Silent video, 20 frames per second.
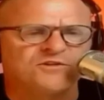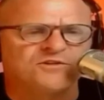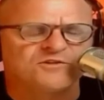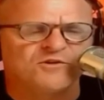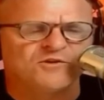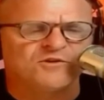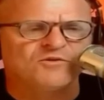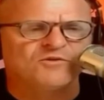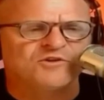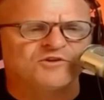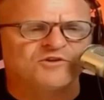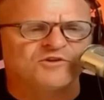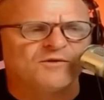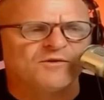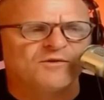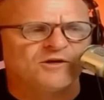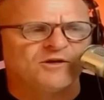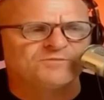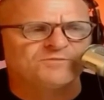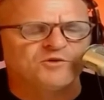So
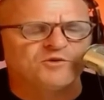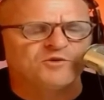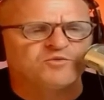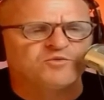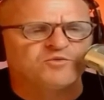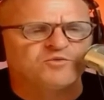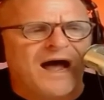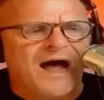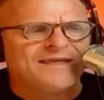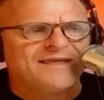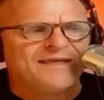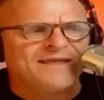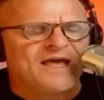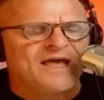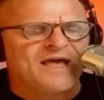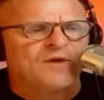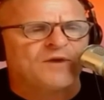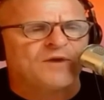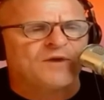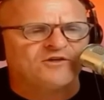here's Bruce. Why
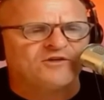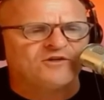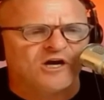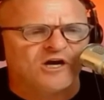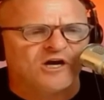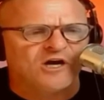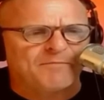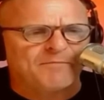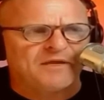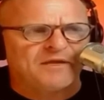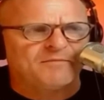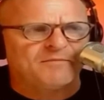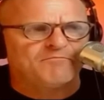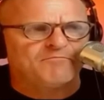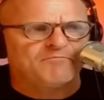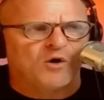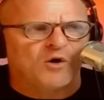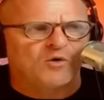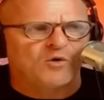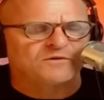can't, when I talk about being
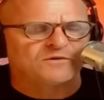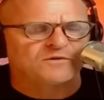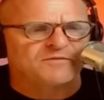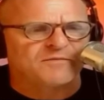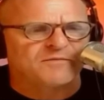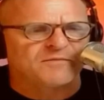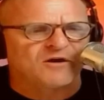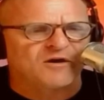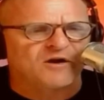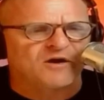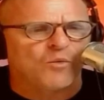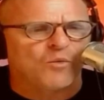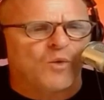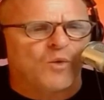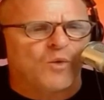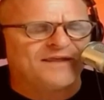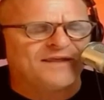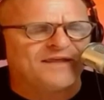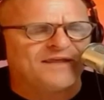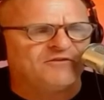bold in America,
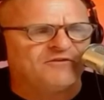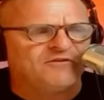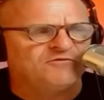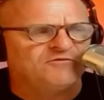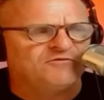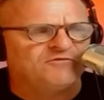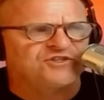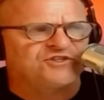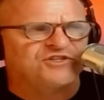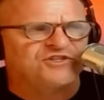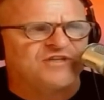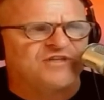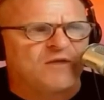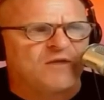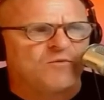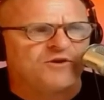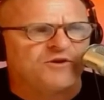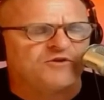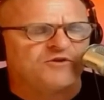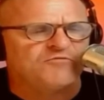why can't you just say
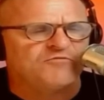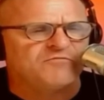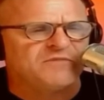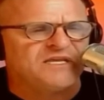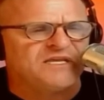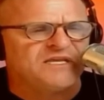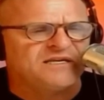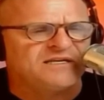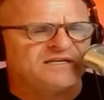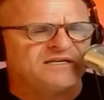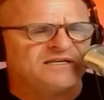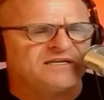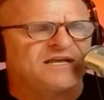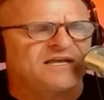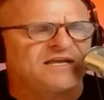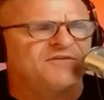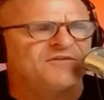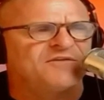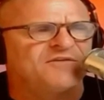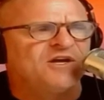what you mean instead
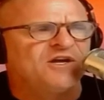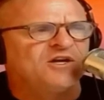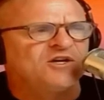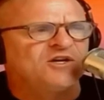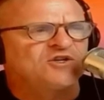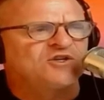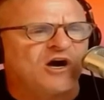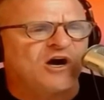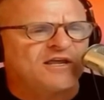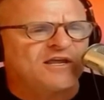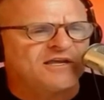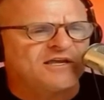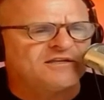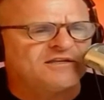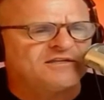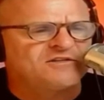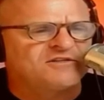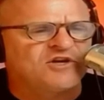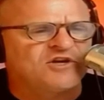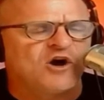of talking in
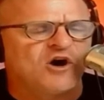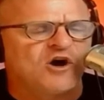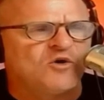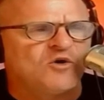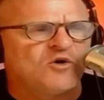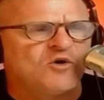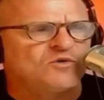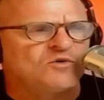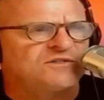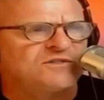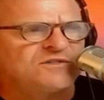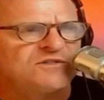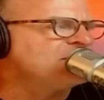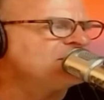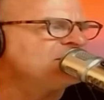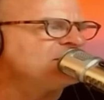these codes?